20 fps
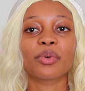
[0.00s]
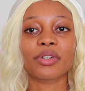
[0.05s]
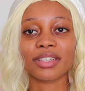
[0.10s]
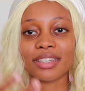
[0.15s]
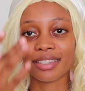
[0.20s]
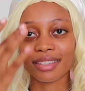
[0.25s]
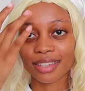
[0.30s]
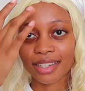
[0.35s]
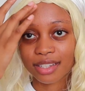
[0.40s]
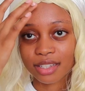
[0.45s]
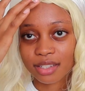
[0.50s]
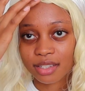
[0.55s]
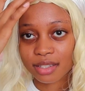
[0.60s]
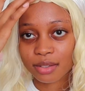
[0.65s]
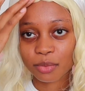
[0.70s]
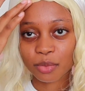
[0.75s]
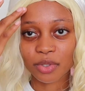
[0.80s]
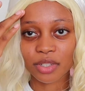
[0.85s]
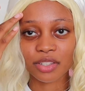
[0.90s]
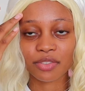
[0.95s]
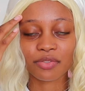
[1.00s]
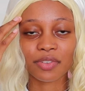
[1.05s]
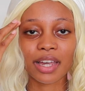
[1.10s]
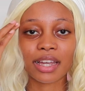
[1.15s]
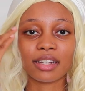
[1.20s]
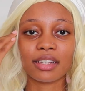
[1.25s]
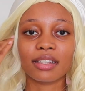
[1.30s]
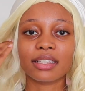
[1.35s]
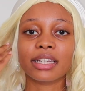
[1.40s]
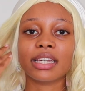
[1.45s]
once this was
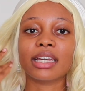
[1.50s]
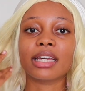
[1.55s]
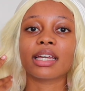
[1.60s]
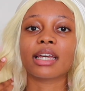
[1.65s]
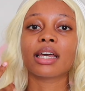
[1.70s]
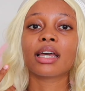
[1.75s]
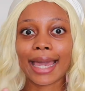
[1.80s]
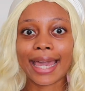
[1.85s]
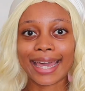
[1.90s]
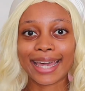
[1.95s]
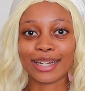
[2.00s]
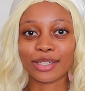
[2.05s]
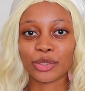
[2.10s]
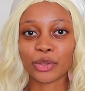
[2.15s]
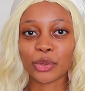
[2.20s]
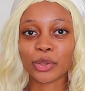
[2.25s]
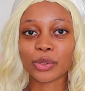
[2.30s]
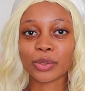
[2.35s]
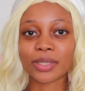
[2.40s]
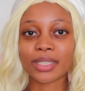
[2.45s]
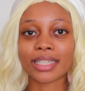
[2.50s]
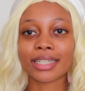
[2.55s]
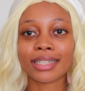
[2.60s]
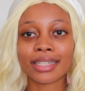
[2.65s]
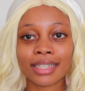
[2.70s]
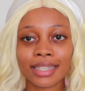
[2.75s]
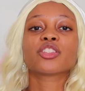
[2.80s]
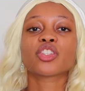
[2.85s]
finally handled.